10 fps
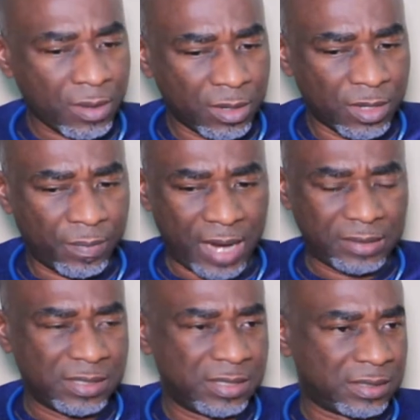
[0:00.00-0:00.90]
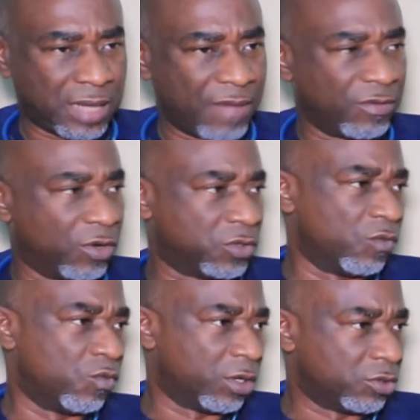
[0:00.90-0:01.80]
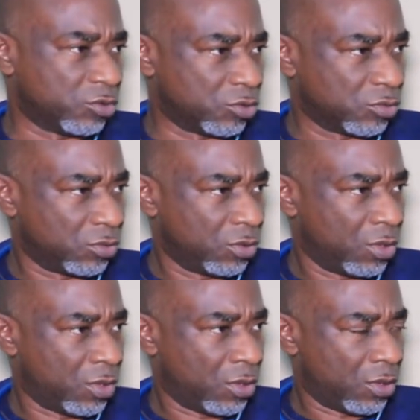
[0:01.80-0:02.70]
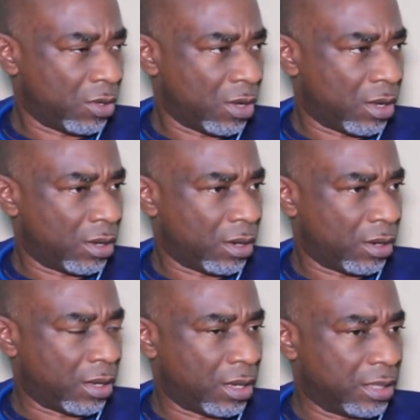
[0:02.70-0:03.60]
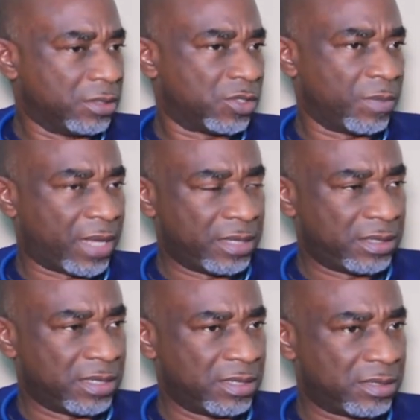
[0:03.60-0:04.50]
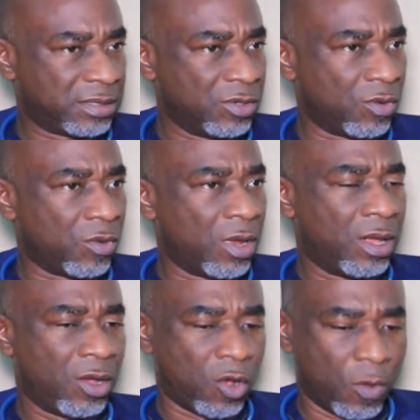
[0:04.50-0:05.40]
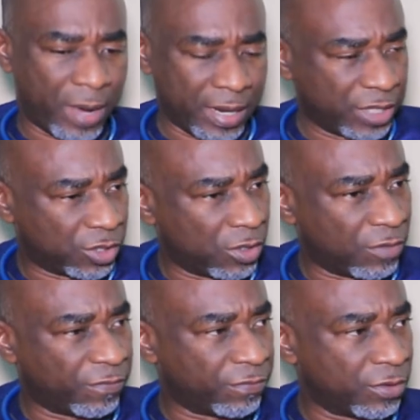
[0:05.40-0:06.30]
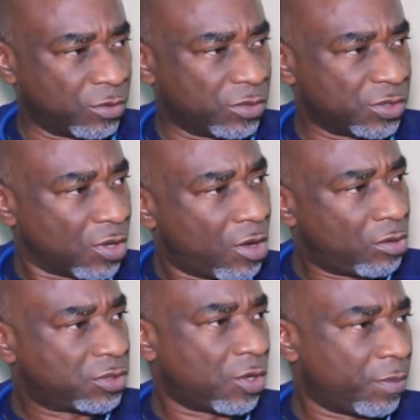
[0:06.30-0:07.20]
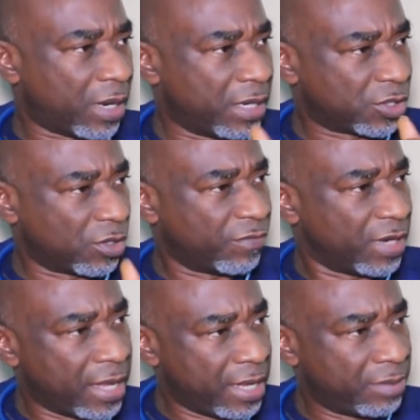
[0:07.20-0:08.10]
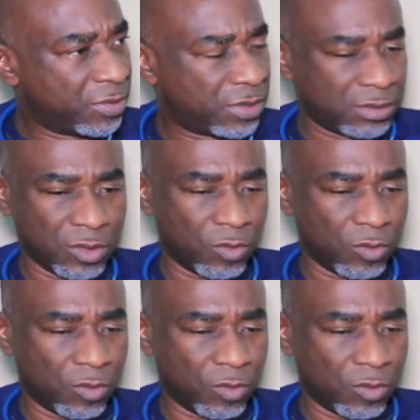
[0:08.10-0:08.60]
The parties have a lot of work to do. In some cases, compilation of results, compilation of names,